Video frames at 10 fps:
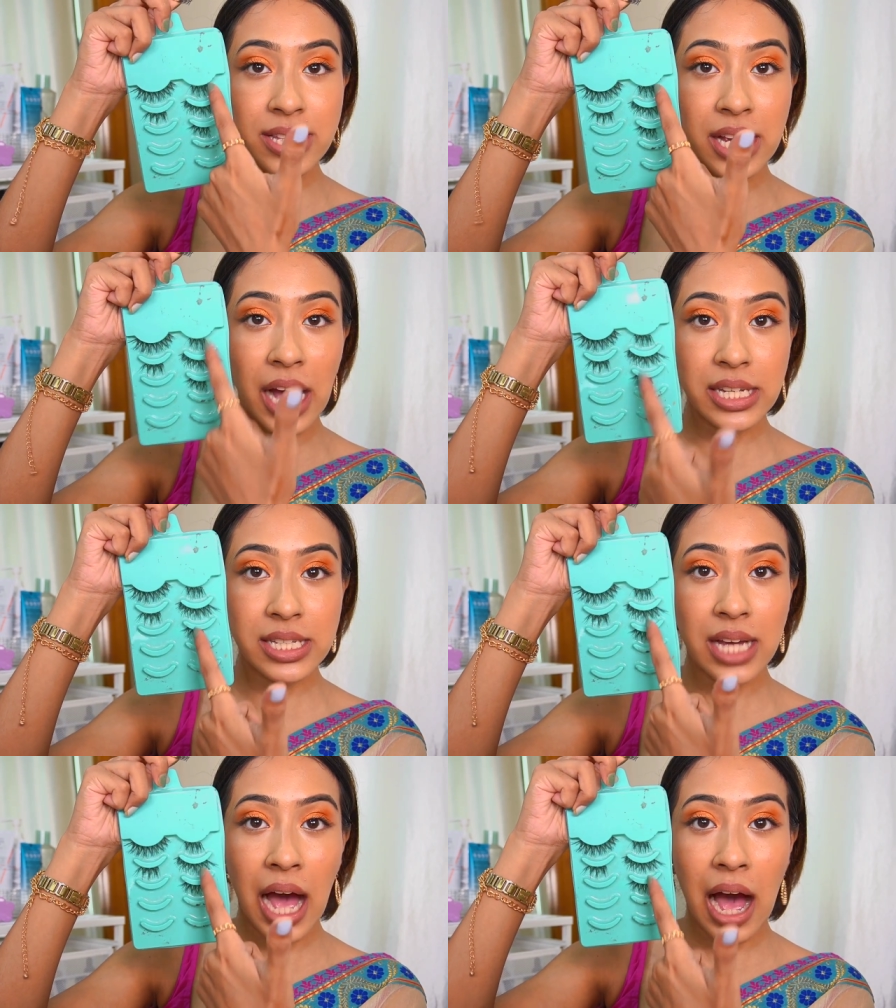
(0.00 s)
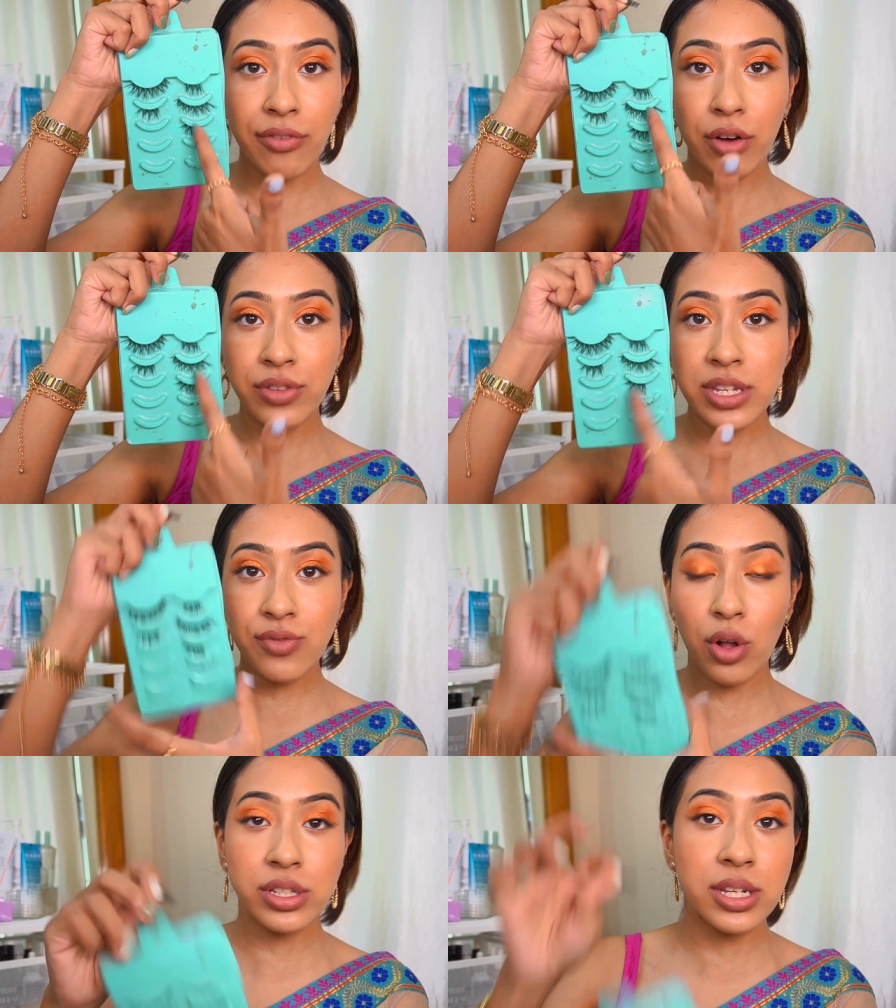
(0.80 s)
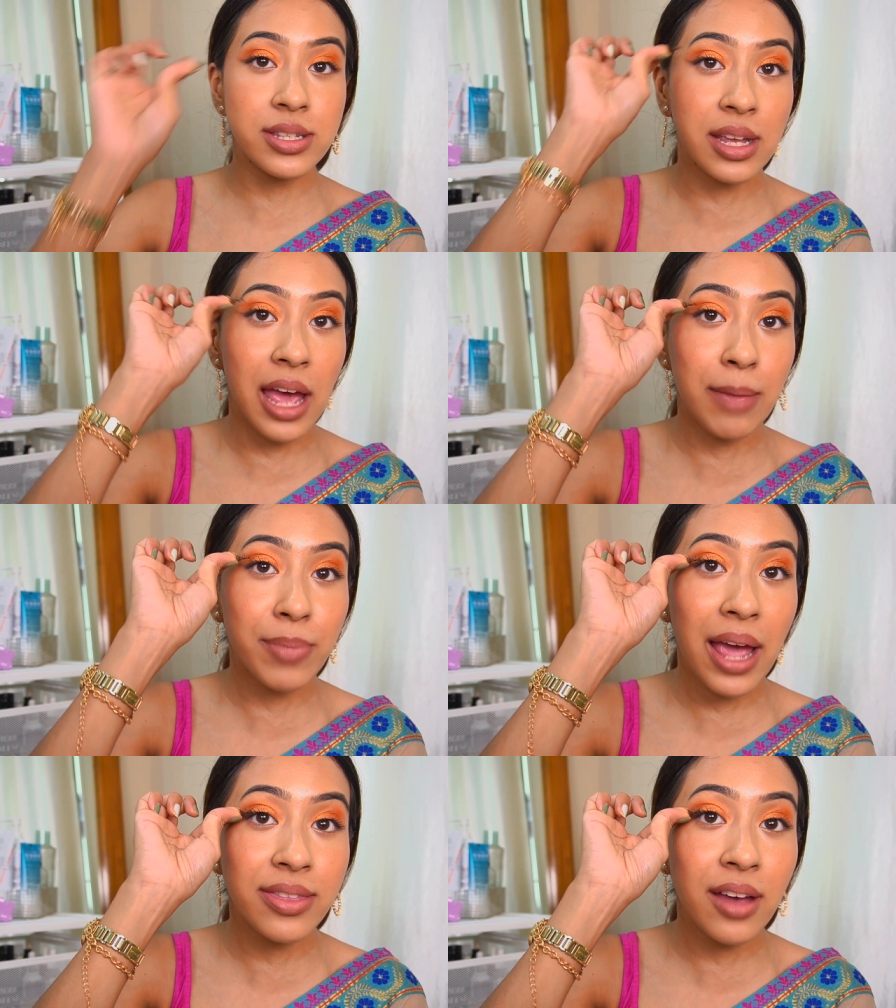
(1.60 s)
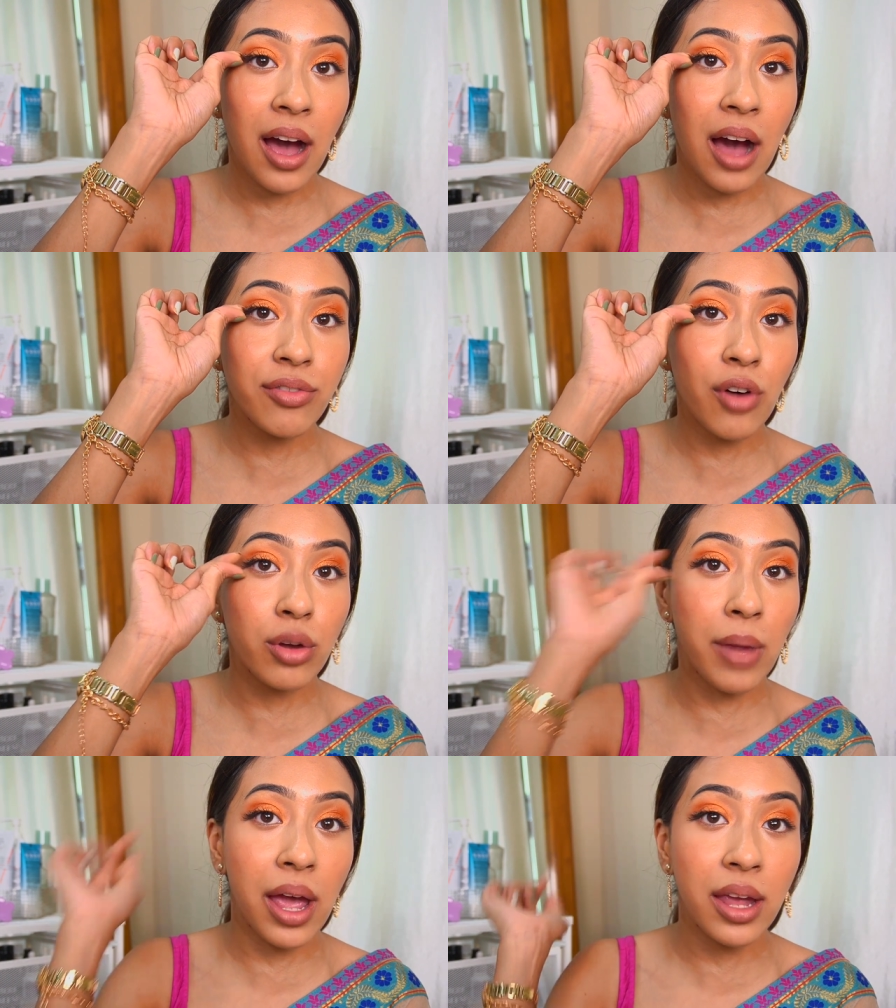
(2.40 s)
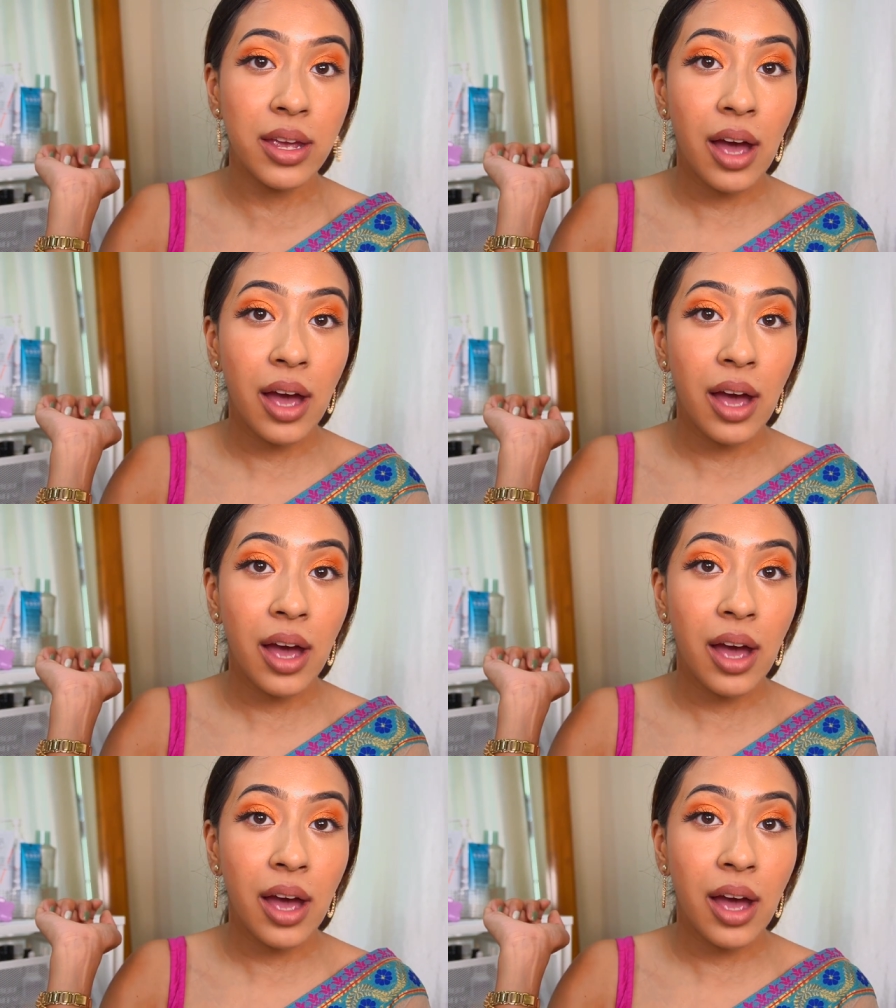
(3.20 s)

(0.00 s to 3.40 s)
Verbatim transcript: cut half of this Falsies and I apply the half on my